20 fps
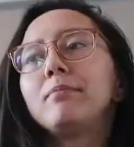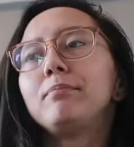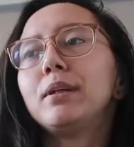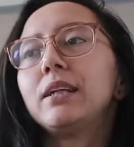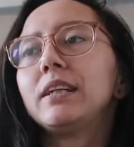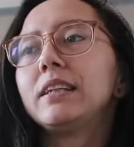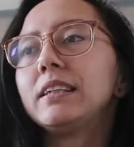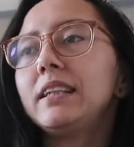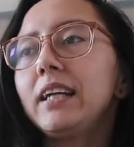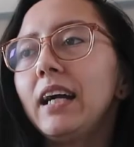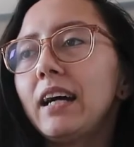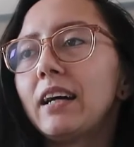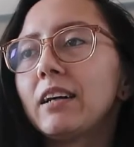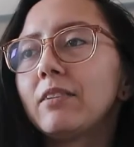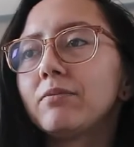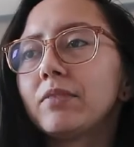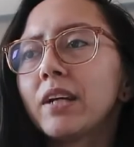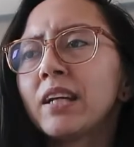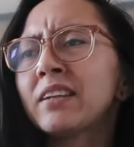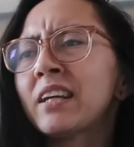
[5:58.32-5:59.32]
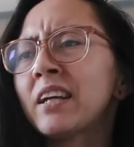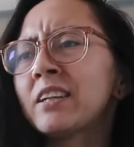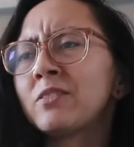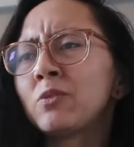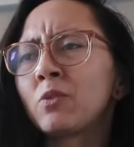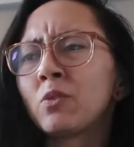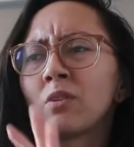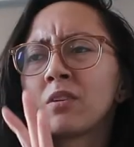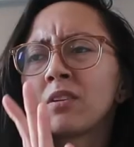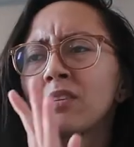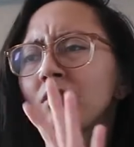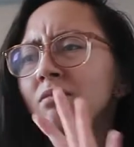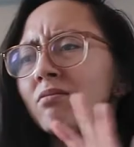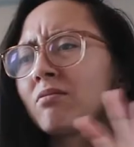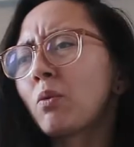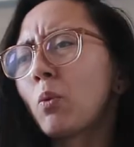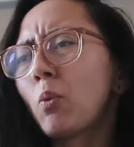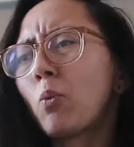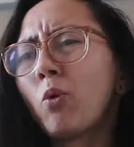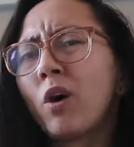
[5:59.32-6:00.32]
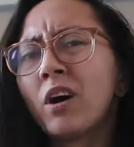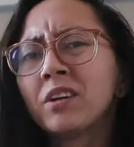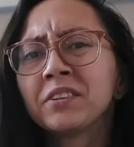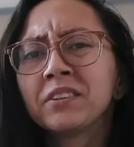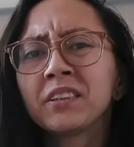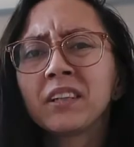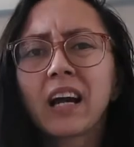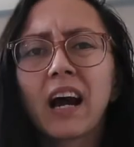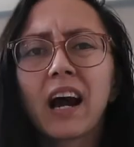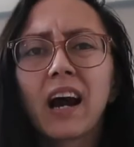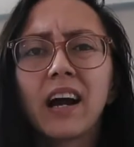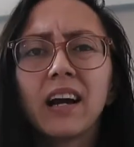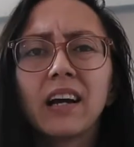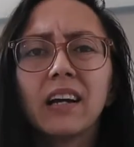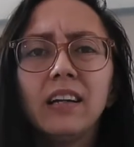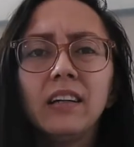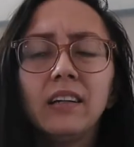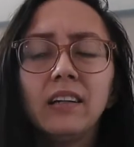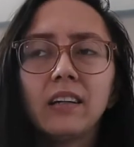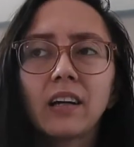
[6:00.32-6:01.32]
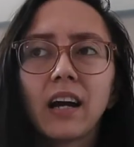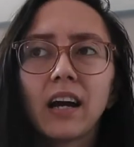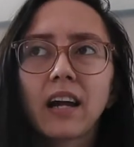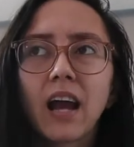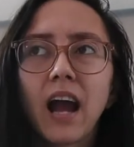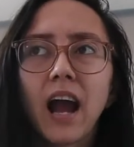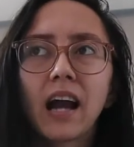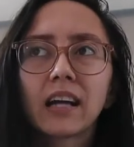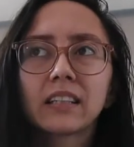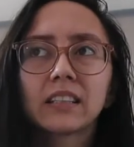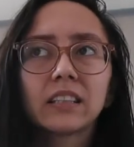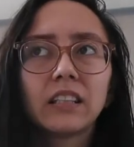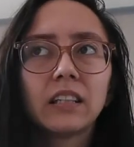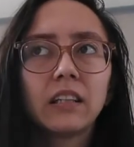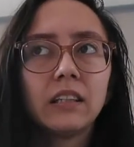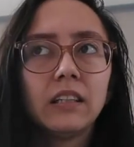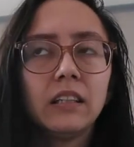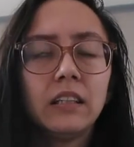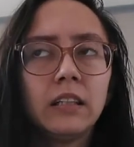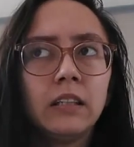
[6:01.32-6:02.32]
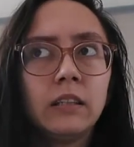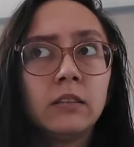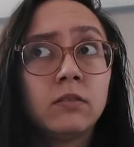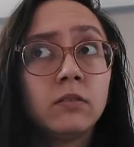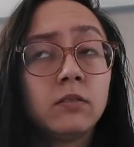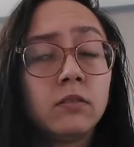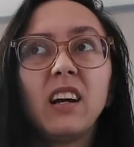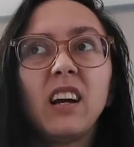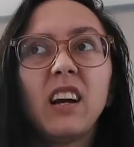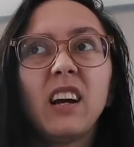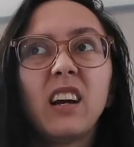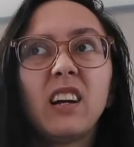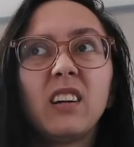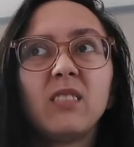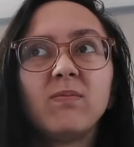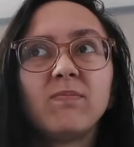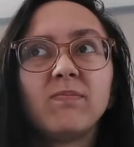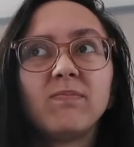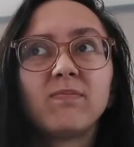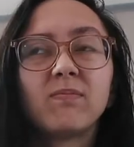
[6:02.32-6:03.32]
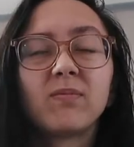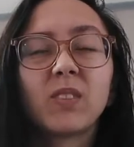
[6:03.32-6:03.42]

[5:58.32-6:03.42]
But yeah, and then one guy I actually am